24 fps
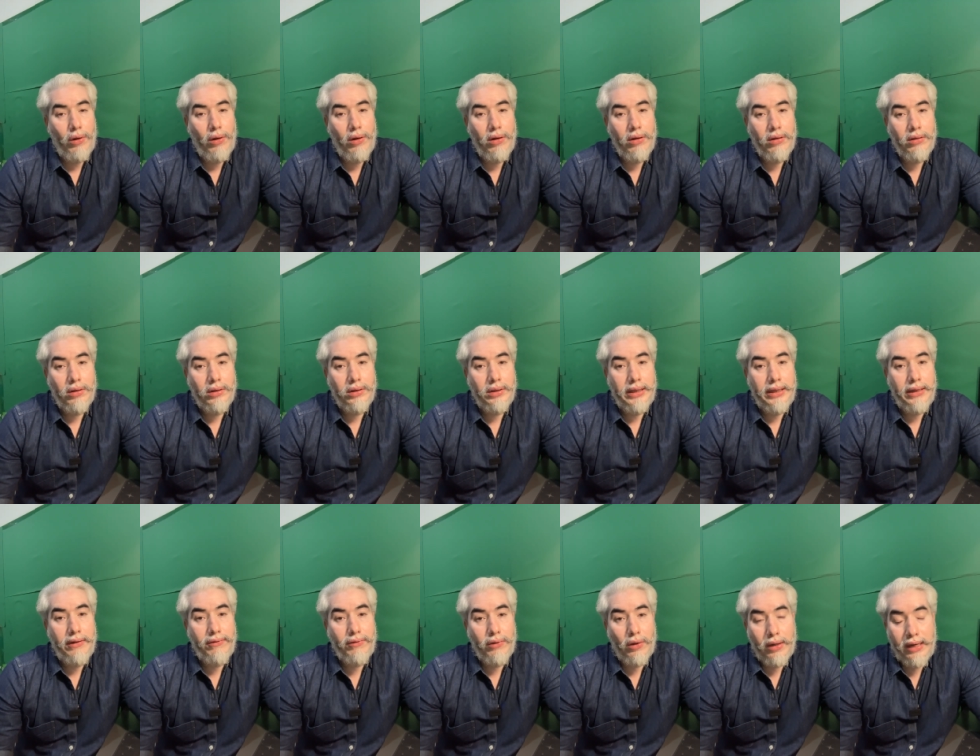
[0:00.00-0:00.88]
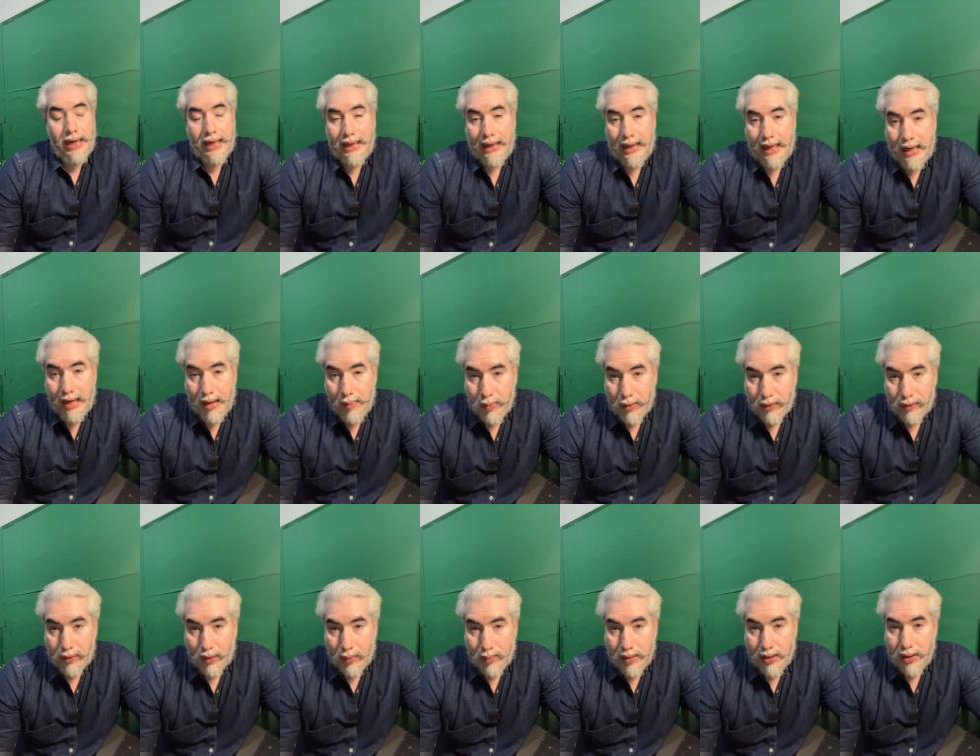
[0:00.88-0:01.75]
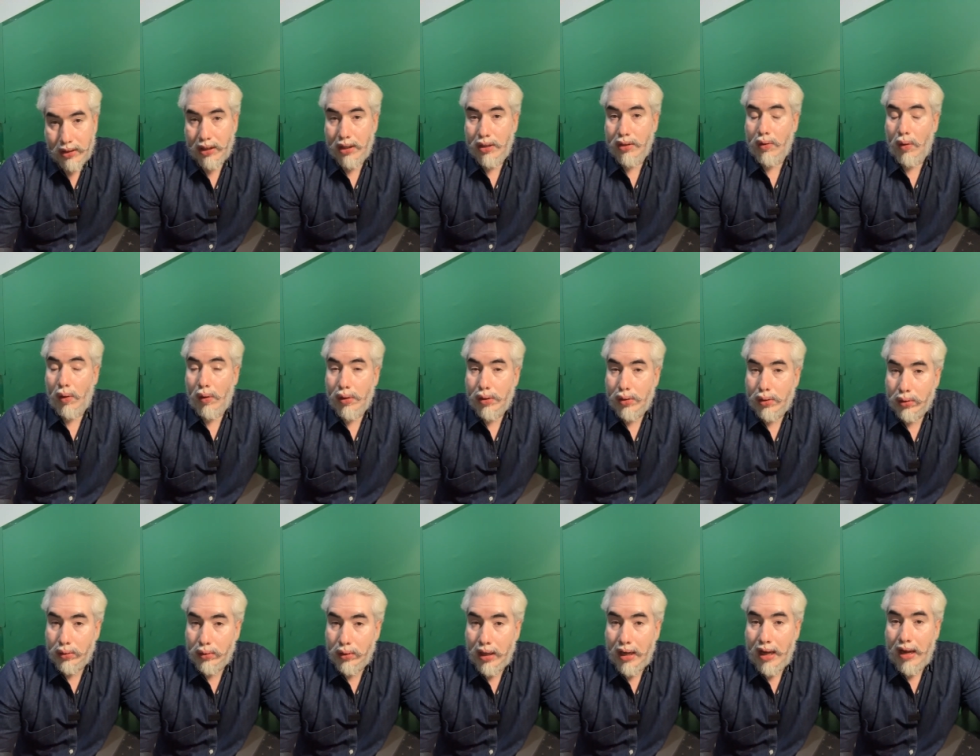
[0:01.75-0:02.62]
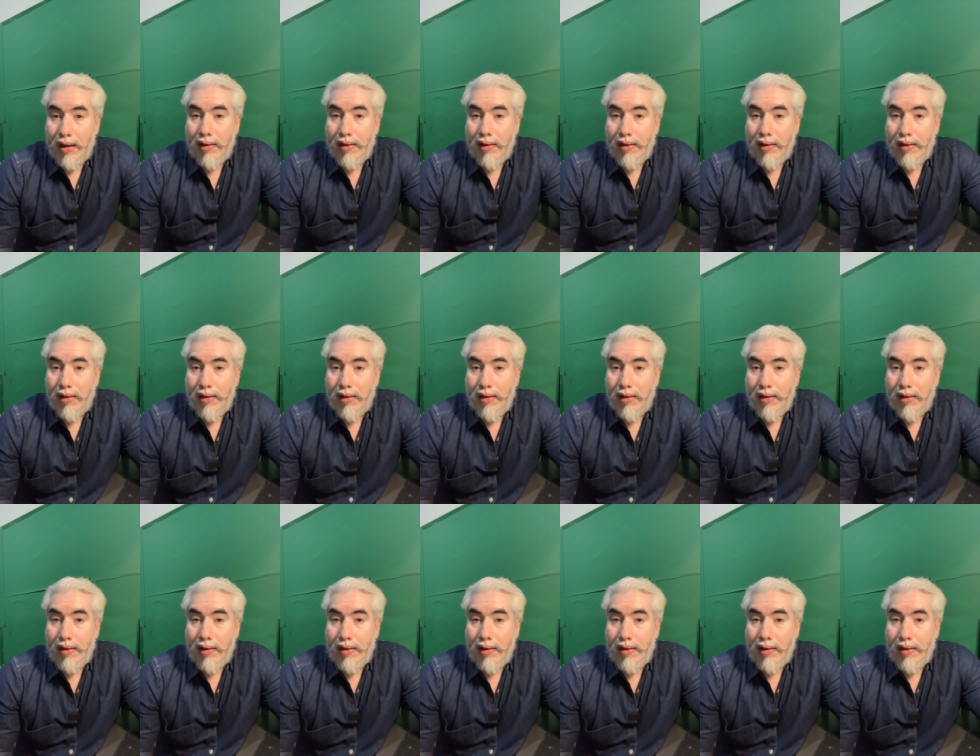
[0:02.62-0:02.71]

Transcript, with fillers: for uh, eh, for athletic performance is also